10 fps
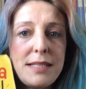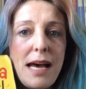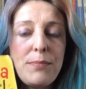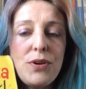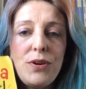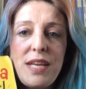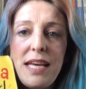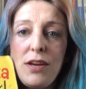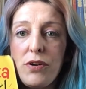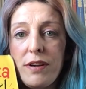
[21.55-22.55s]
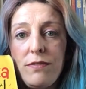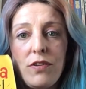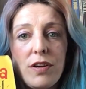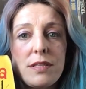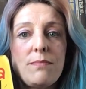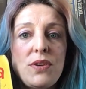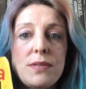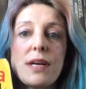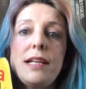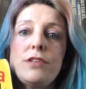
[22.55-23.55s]
tap your knee, or if you've got some
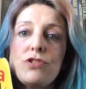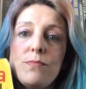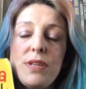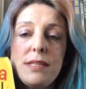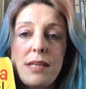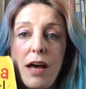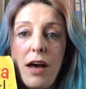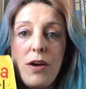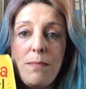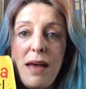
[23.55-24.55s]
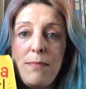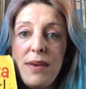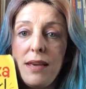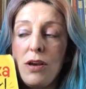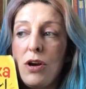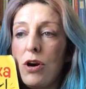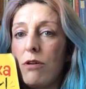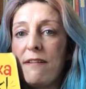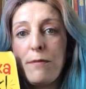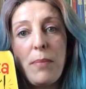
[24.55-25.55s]
musical instruments at home maybe,
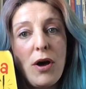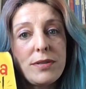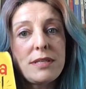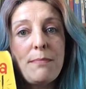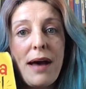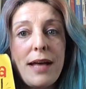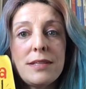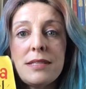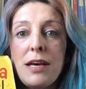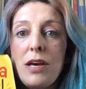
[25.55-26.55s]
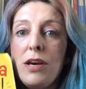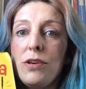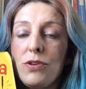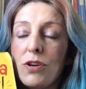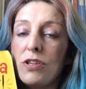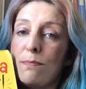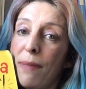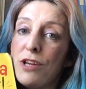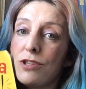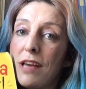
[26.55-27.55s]
or even pots and pans, you could
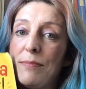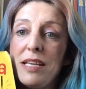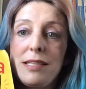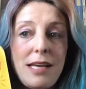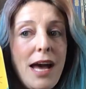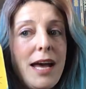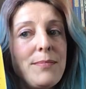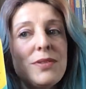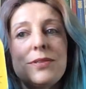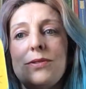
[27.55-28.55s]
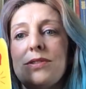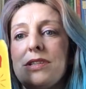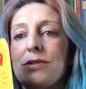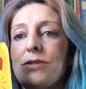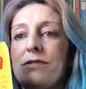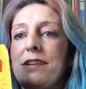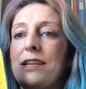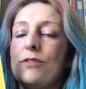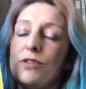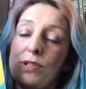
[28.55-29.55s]
bash them in time to the
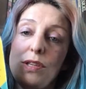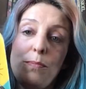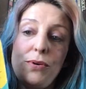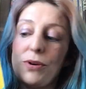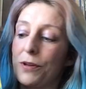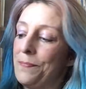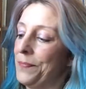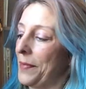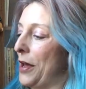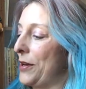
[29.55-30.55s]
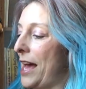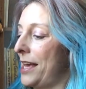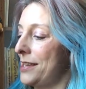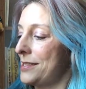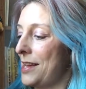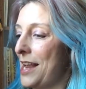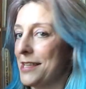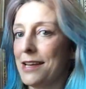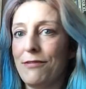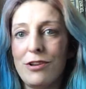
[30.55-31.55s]
story or to the book. Okay, so
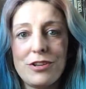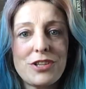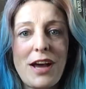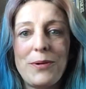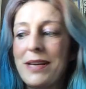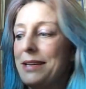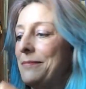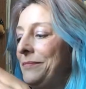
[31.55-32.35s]
let's have a look, shall we?